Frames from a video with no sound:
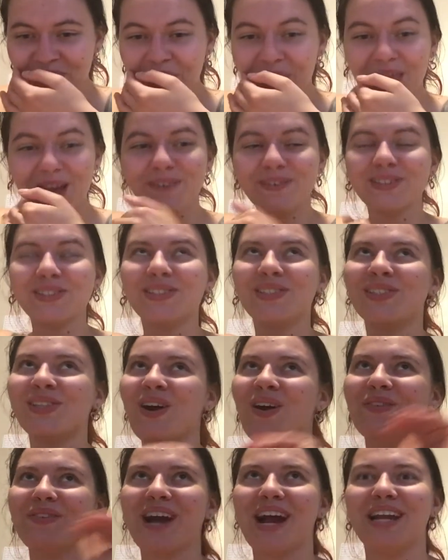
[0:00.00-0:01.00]
it was
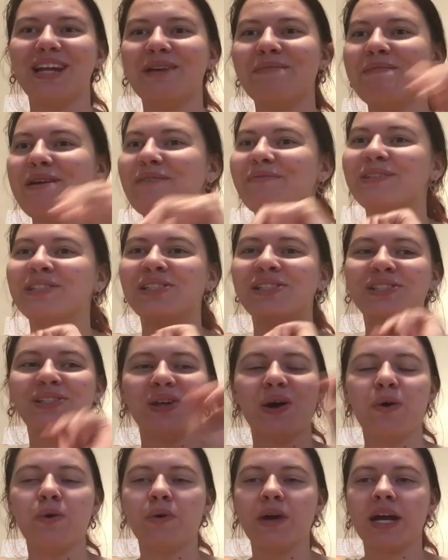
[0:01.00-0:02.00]
so random, it was
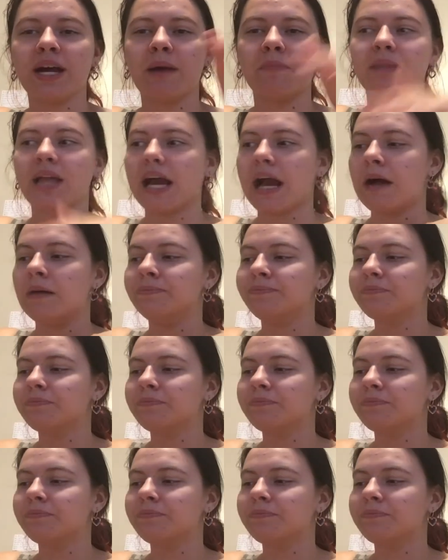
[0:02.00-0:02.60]
so quick, I'm like,